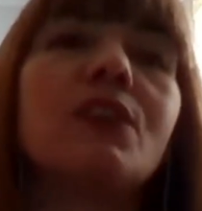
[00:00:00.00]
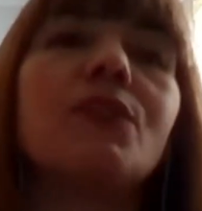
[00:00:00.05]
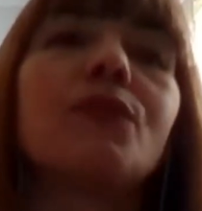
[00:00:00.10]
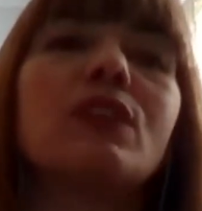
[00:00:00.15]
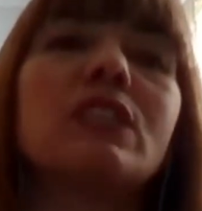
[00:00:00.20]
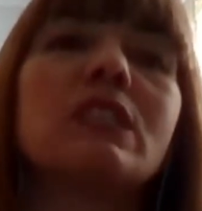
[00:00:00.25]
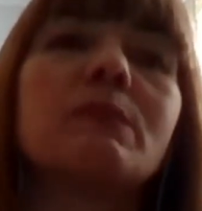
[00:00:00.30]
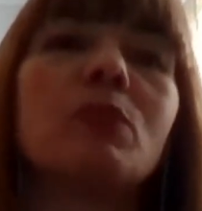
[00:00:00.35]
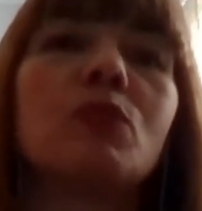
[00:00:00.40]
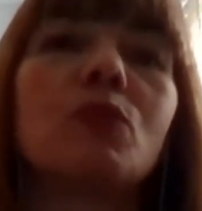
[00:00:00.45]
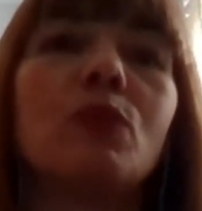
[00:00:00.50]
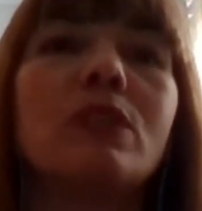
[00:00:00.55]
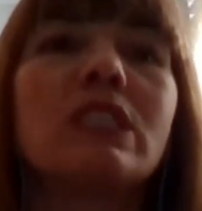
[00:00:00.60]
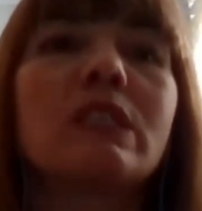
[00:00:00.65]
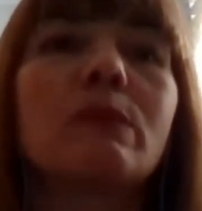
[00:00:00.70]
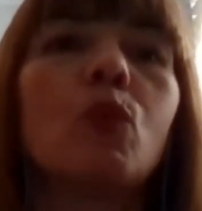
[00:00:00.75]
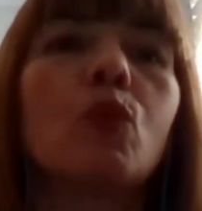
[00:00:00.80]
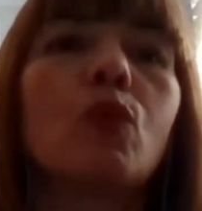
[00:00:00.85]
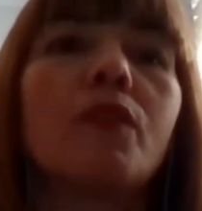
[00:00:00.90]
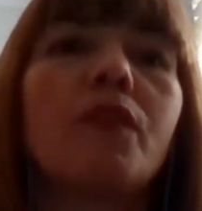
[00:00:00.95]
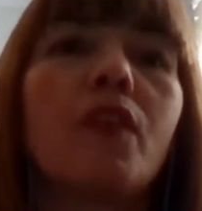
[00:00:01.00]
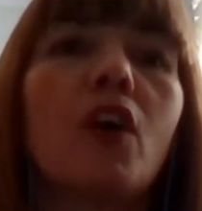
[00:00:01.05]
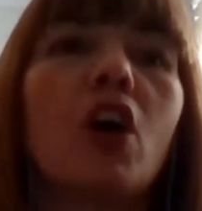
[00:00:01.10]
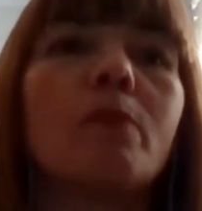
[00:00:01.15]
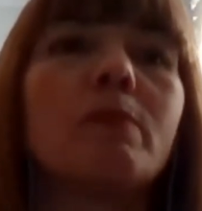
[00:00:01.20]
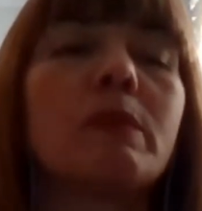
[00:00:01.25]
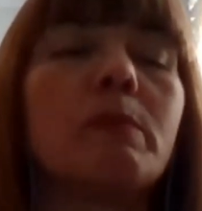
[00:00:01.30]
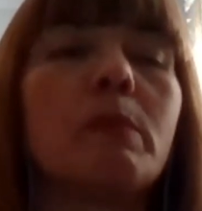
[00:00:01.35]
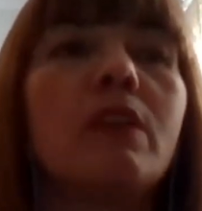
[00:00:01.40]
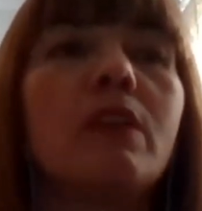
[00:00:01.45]
difference between smaller
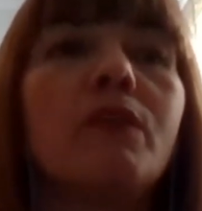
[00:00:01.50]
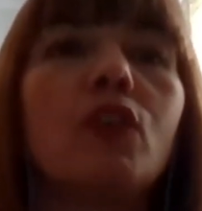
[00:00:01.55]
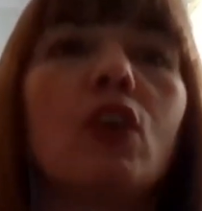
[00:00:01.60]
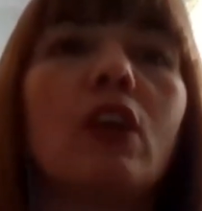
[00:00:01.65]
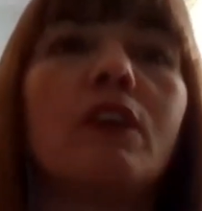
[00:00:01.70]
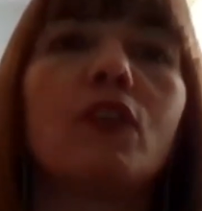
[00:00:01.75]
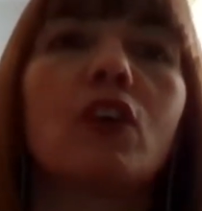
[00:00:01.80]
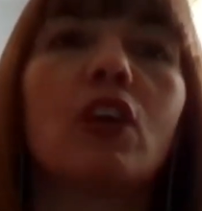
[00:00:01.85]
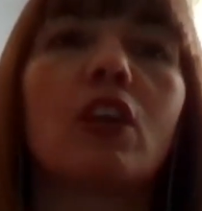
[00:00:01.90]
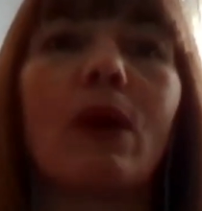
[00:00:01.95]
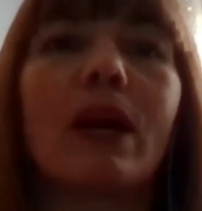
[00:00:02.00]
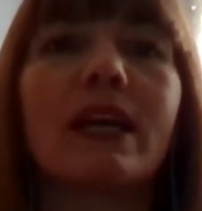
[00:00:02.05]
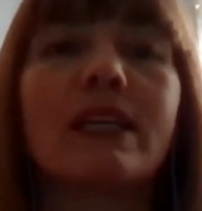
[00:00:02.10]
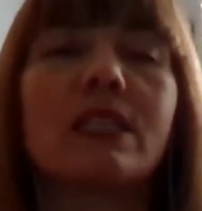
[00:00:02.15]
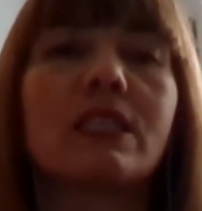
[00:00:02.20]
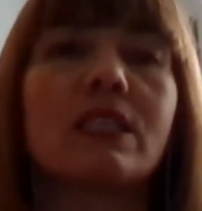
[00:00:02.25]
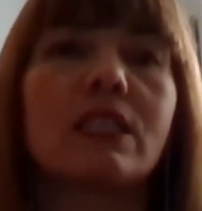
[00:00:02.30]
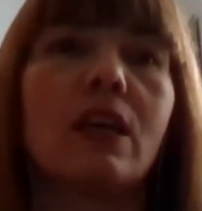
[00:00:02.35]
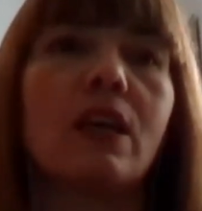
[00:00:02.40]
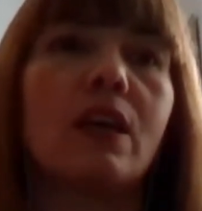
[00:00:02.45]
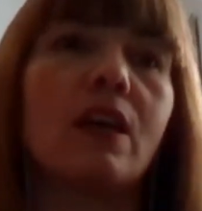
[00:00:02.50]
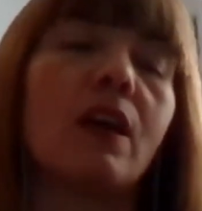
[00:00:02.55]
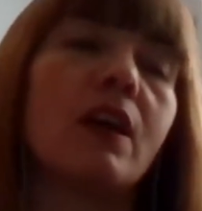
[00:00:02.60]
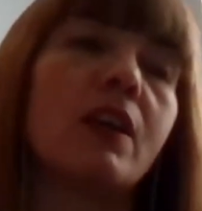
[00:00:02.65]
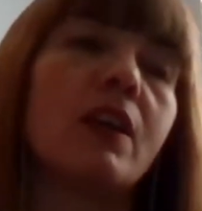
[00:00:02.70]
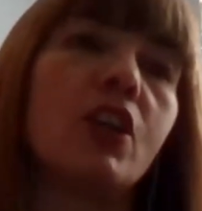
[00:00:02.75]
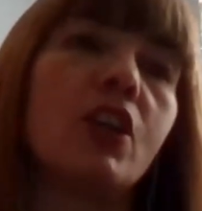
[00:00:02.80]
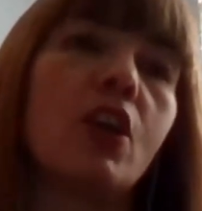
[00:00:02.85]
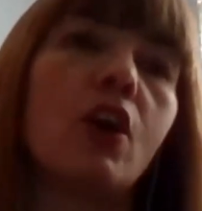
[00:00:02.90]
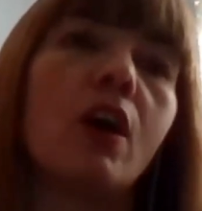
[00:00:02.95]
firms. I mean, if you're going to access
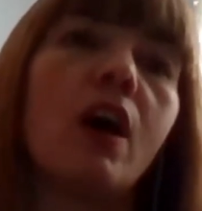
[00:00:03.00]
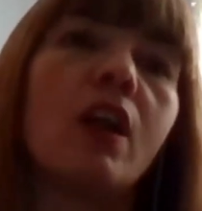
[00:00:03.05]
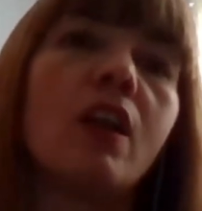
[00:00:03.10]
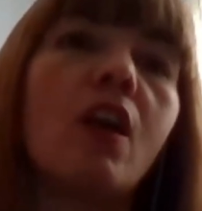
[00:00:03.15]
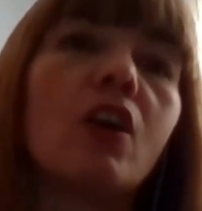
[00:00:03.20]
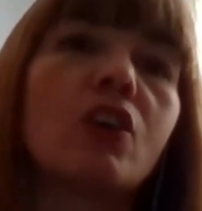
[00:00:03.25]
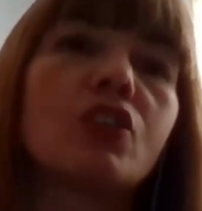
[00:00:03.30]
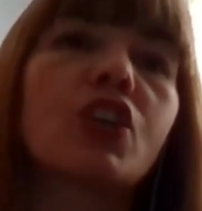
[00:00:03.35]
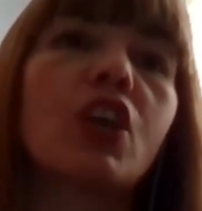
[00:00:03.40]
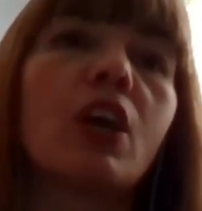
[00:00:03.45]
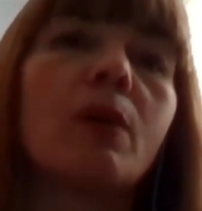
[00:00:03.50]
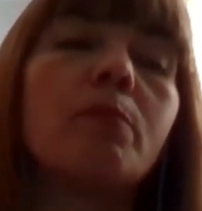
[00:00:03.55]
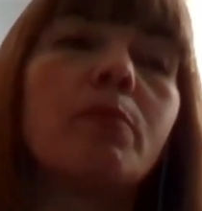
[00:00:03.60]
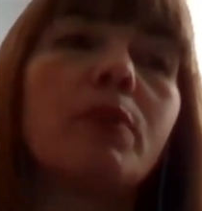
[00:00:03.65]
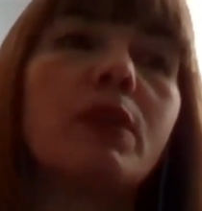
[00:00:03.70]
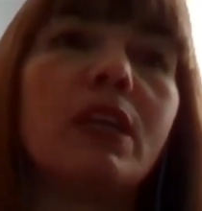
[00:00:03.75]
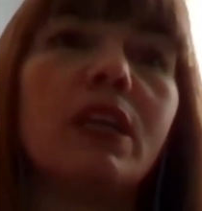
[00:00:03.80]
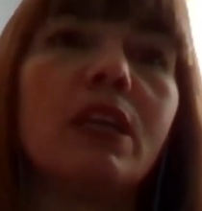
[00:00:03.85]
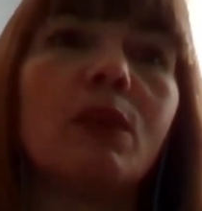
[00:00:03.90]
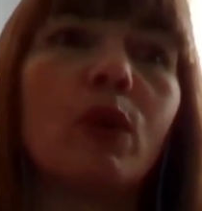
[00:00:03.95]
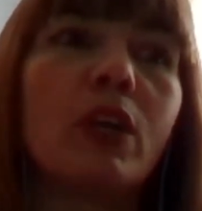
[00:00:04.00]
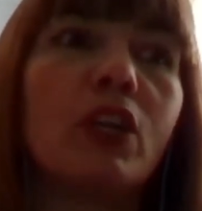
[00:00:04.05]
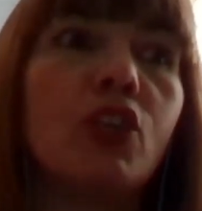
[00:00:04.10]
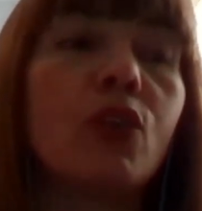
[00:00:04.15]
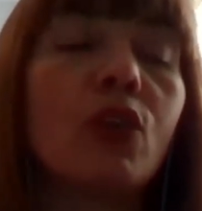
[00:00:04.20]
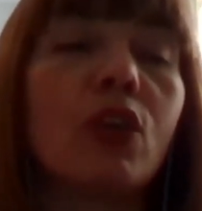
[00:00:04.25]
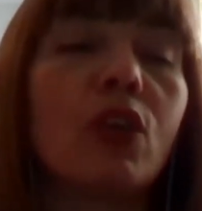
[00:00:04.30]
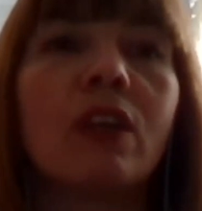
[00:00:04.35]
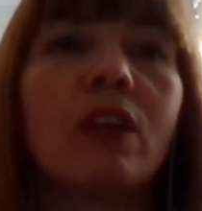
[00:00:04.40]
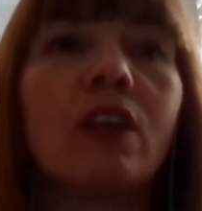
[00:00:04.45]
a large company where
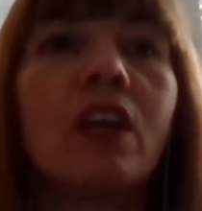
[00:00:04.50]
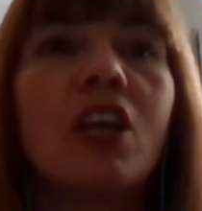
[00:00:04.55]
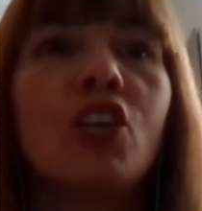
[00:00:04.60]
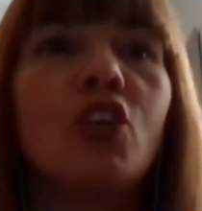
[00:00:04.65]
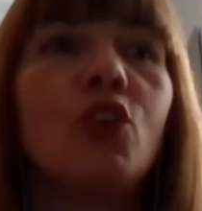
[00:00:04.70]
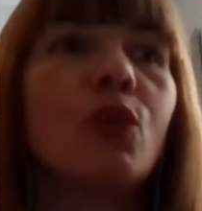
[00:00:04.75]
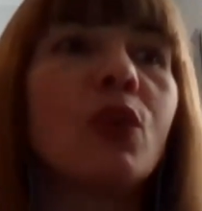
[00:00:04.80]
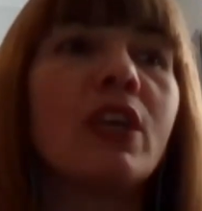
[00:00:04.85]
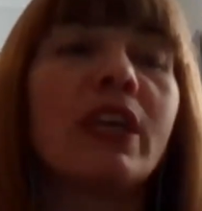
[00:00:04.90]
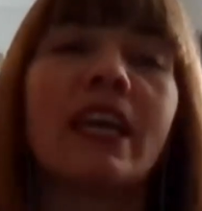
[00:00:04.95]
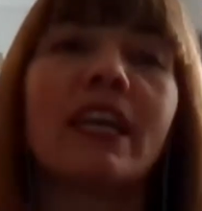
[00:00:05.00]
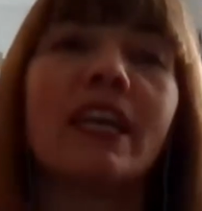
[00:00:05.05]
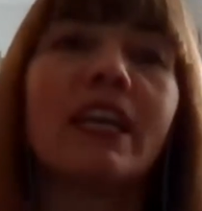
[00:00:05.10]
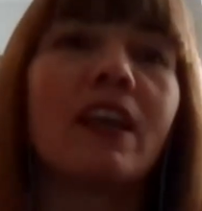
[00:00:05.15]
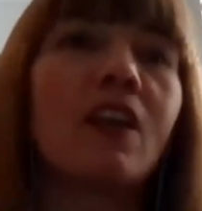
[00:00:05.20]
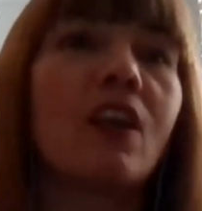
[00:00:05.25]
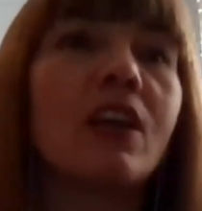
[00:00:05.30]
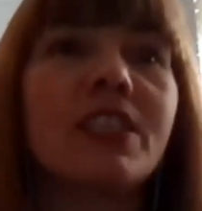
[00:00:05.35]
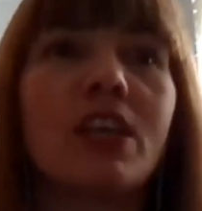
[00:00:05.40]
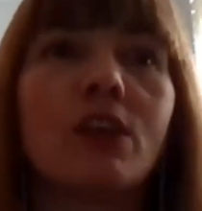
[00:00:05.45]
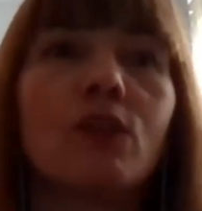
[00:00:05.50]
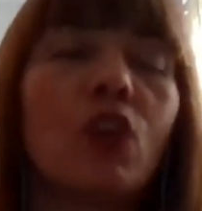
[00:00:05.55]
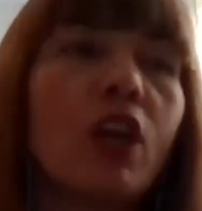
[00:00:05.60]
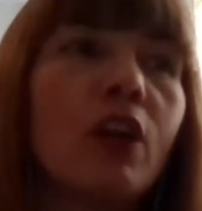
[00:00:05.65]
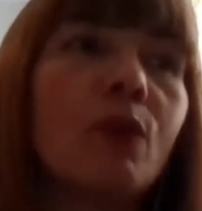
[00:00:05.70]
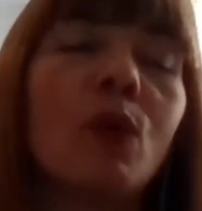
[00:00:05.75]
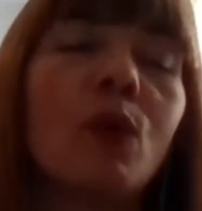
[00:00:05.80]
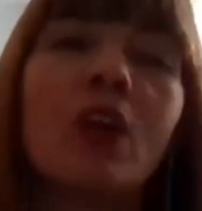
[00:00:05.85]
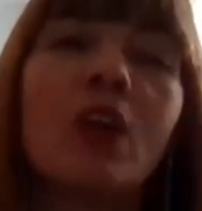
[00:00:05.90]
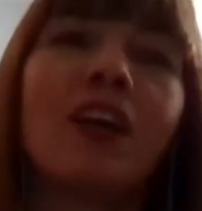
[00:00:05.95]
you can get in, I don't
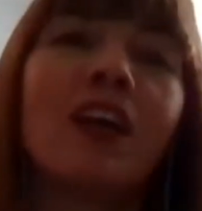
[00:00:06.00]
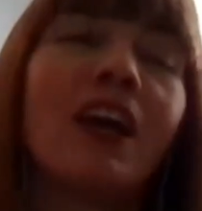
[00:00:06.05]
know,